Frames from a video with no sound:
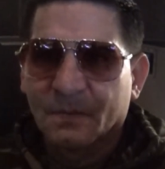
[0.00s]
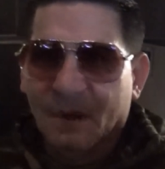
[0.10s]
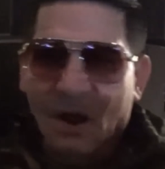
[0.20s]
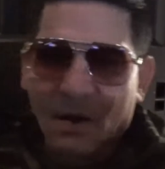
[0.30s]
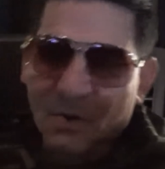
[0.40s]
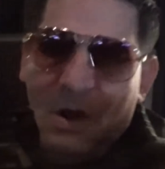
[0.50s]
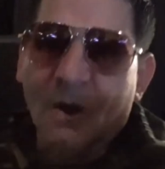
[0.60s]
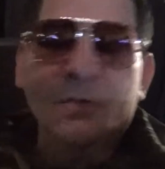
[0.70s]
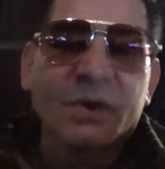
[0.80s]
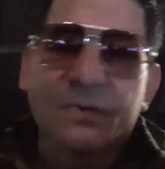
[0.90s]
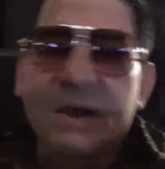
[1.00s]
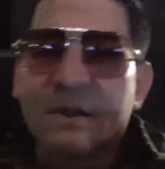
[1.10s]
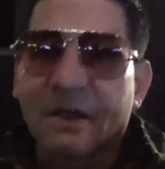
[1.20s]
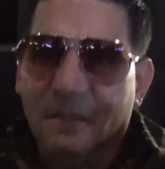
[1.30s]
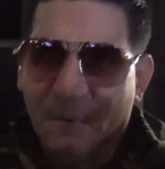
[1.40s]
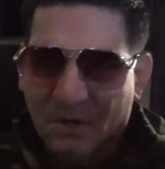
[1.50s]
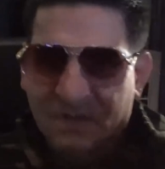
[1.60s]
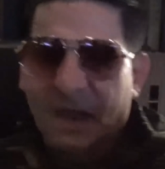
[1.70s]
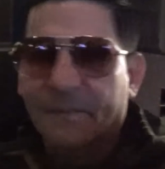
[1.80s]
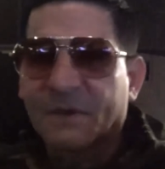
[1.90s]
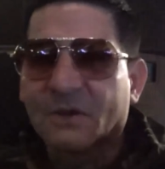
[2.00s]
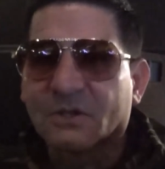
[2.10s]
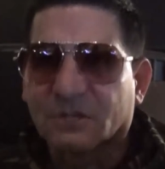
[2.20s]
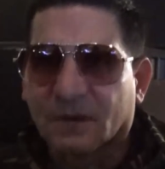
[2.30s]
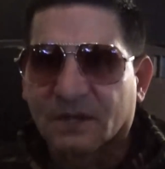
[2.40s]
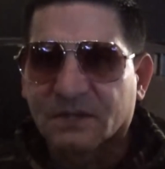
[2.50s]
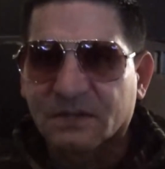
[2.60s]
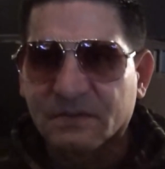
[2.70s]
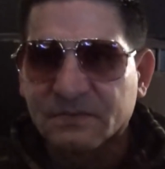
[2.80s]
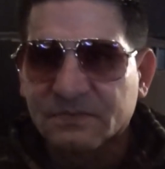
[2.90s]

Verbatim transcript: But, I, uh, you know, I don't regret nothing because God been good to us. Mm-hmm.